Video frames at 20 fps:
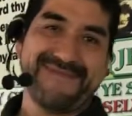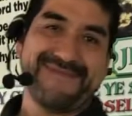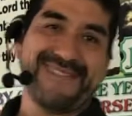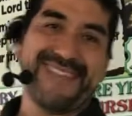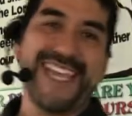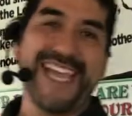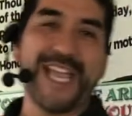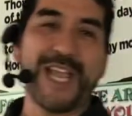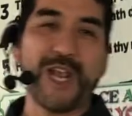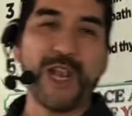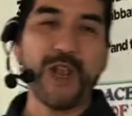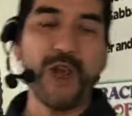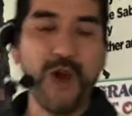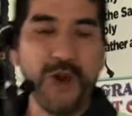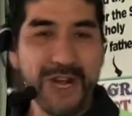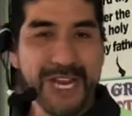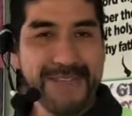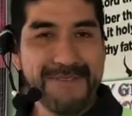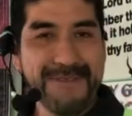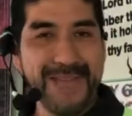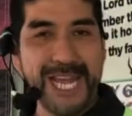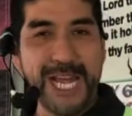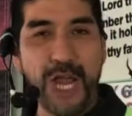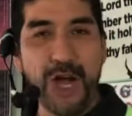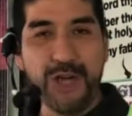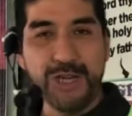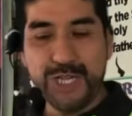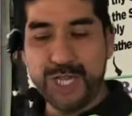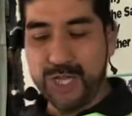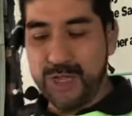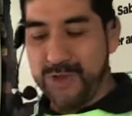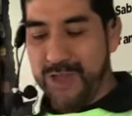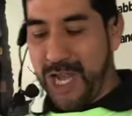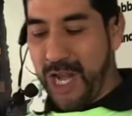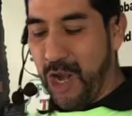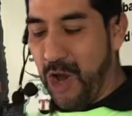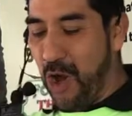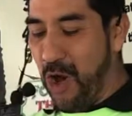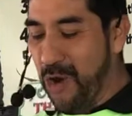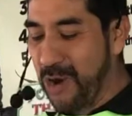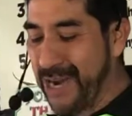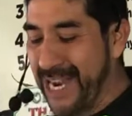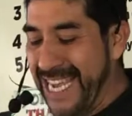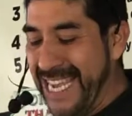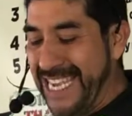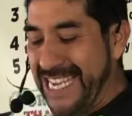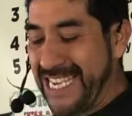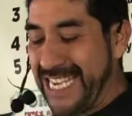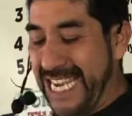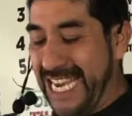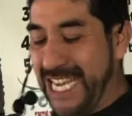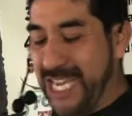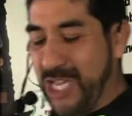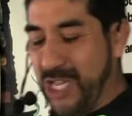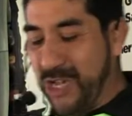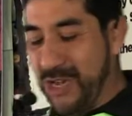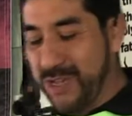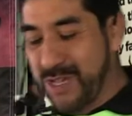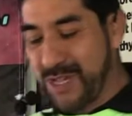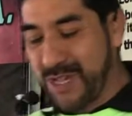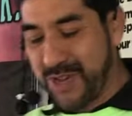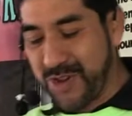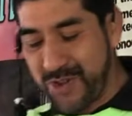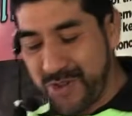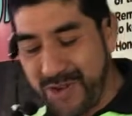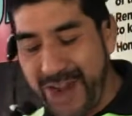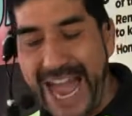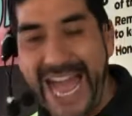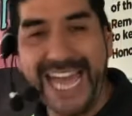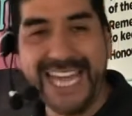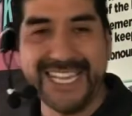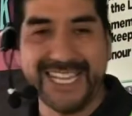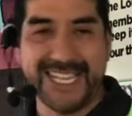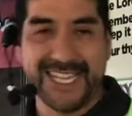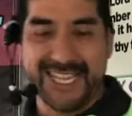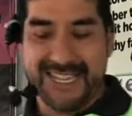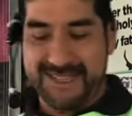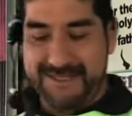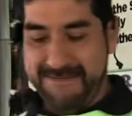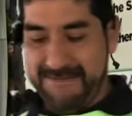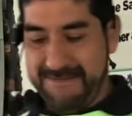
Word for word: The glory belongs to the Lord Jesus Christ.